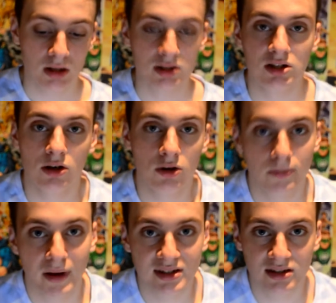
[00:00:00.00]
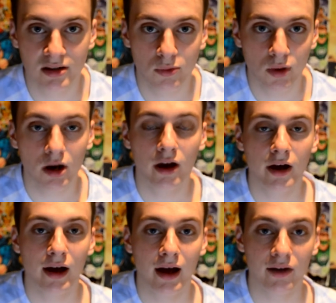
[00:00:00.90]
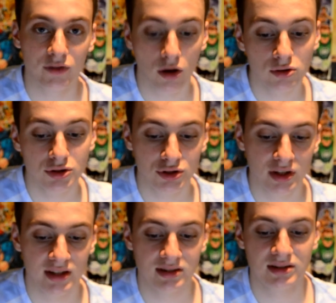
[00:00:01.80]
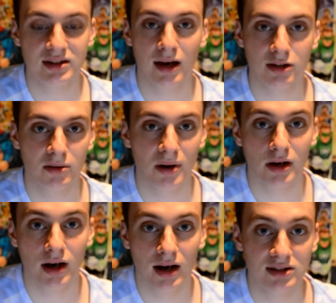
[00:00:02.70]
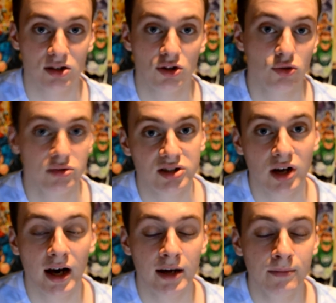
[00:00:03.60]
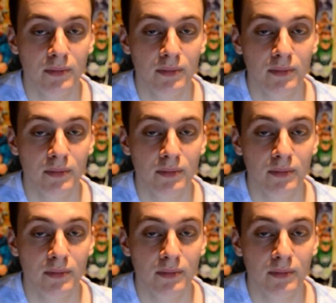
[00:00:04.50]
So basically what I have told you is Captain America is on the good side